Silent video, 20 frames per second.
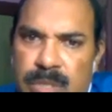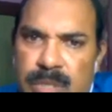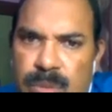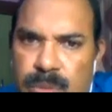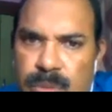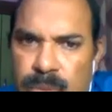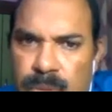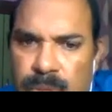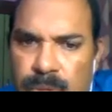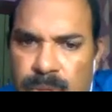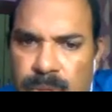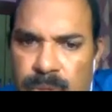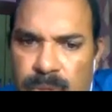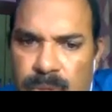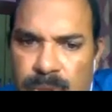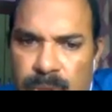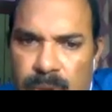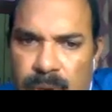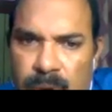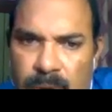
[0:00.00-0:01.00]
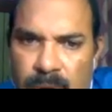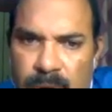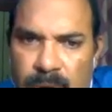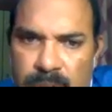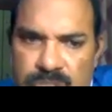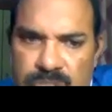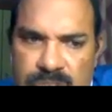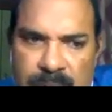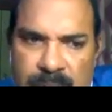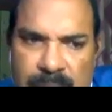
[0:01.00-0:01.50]
into
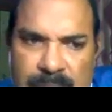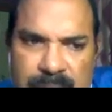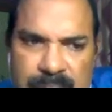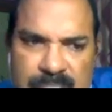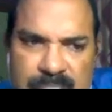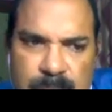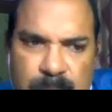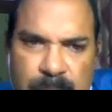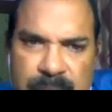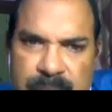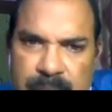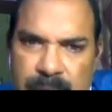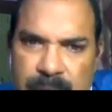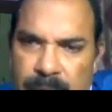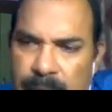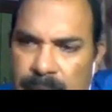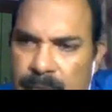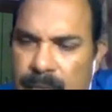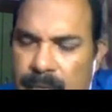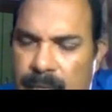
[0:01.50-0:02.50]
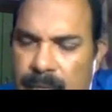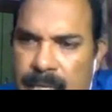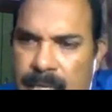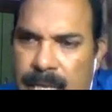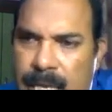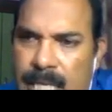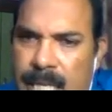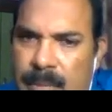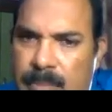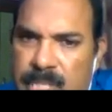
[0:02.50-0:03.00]
uh, static splint and
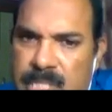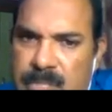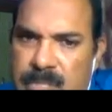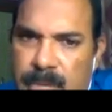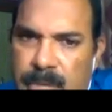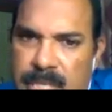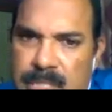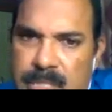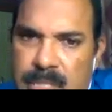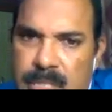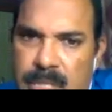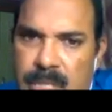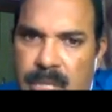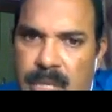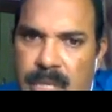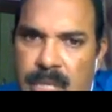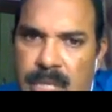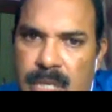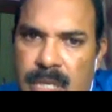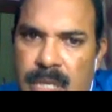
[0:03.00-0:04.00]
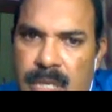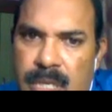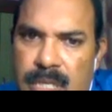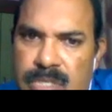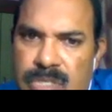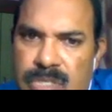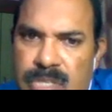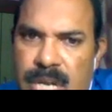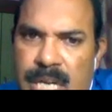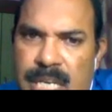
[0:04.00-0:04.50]
dynamic splints
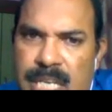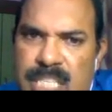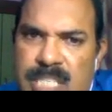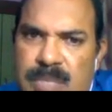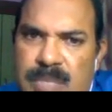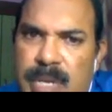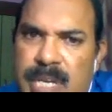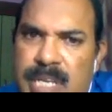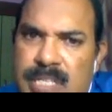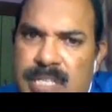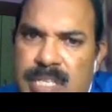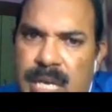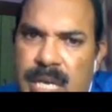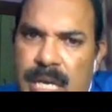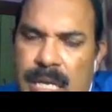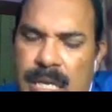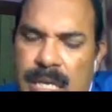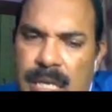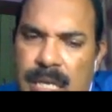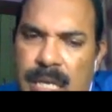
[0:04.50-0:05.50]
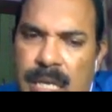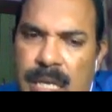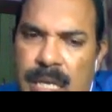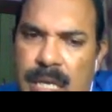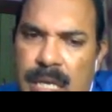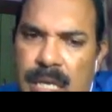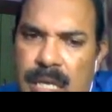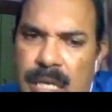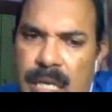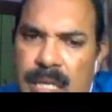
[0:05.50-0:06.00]
static splints are
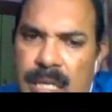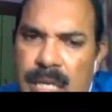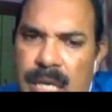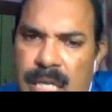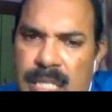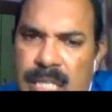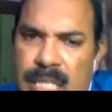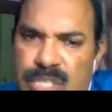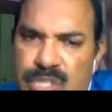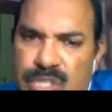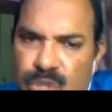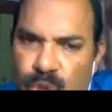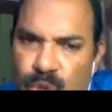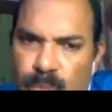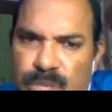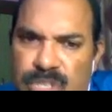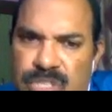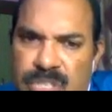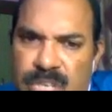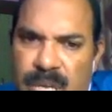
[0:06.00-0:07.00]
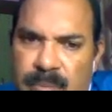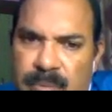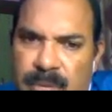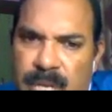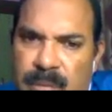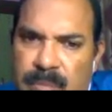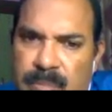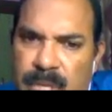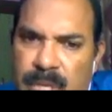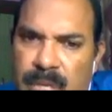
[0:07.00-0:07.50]
uh, there is no motion
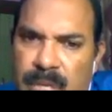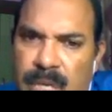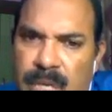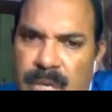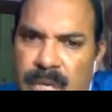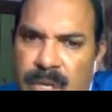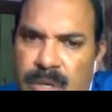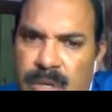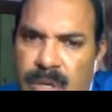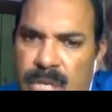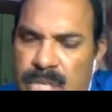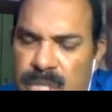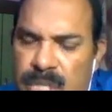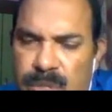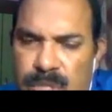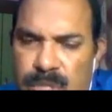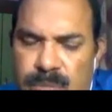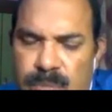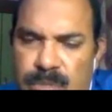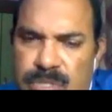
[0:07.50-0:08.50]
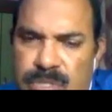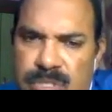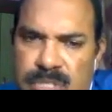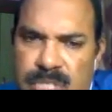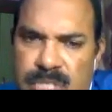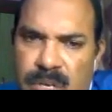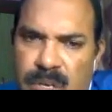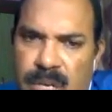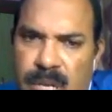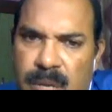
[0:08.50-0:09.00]
available continuous
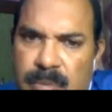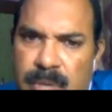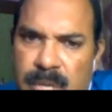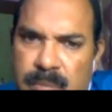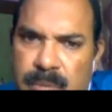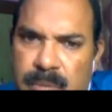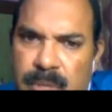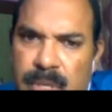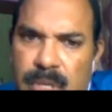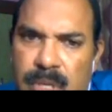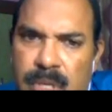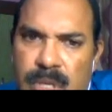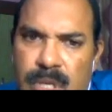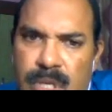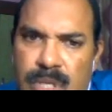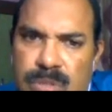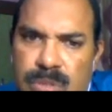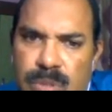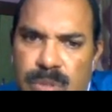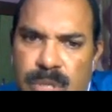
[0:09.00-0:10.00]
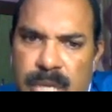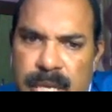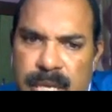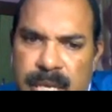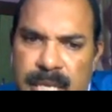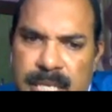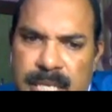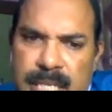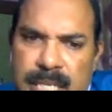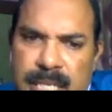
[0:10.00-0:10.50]
motions not available so
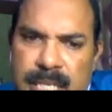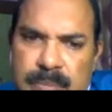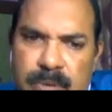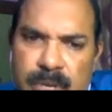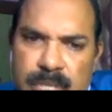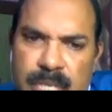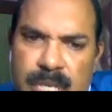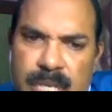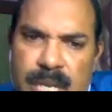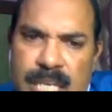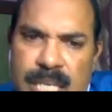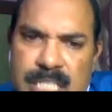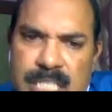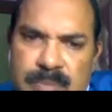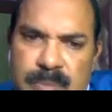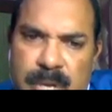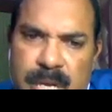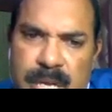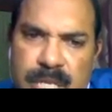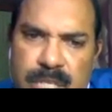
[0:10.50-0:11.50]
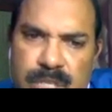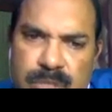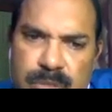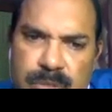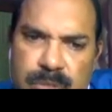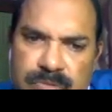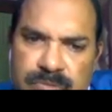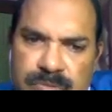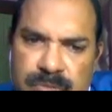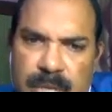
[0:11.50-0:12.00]
again it is further classified
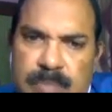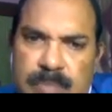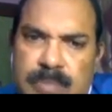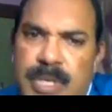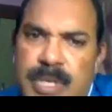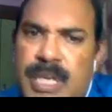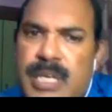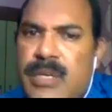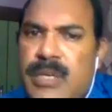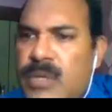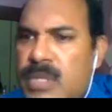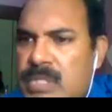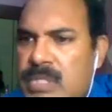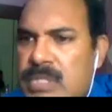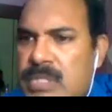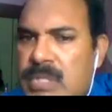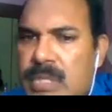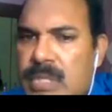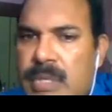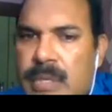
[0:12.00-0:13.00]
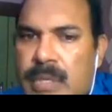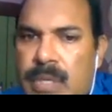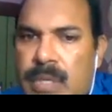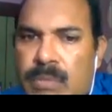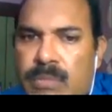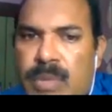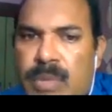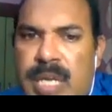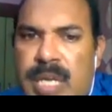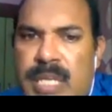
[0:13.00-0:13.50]
into five categories
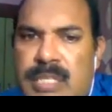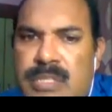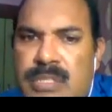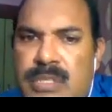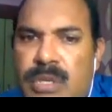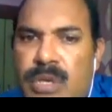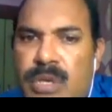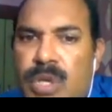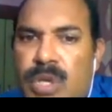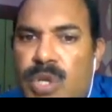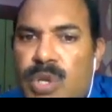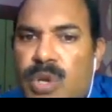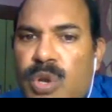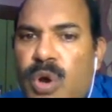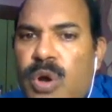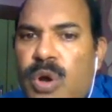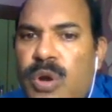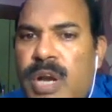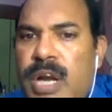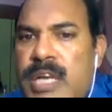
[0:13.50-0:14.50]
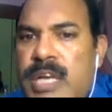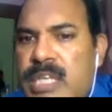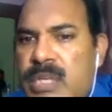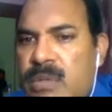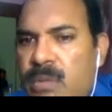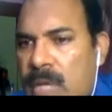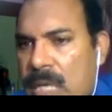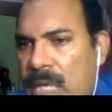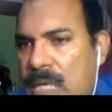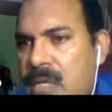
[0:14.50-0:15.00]
one is
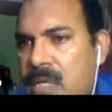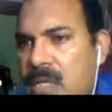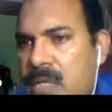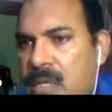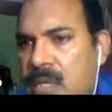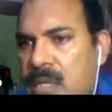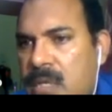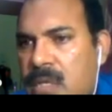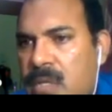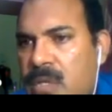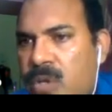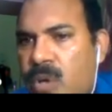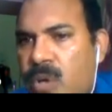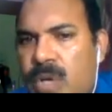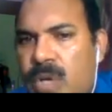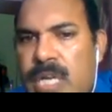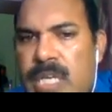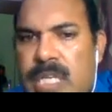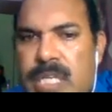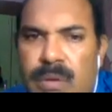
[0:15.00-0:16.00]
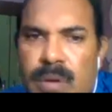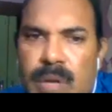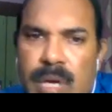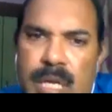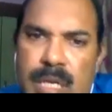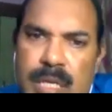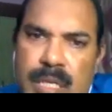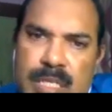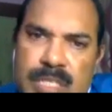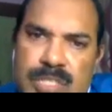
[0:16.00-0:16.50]
non-articular
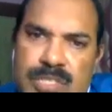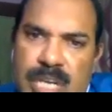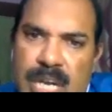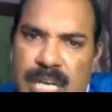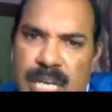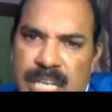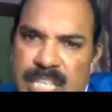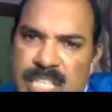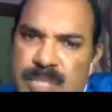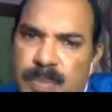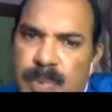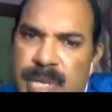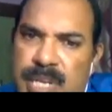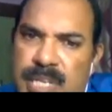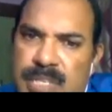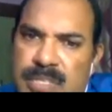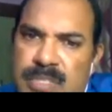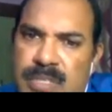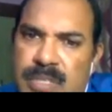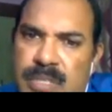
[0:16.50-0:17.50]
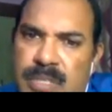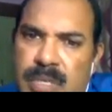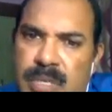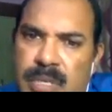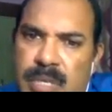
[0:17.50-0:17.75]
non-articular static splints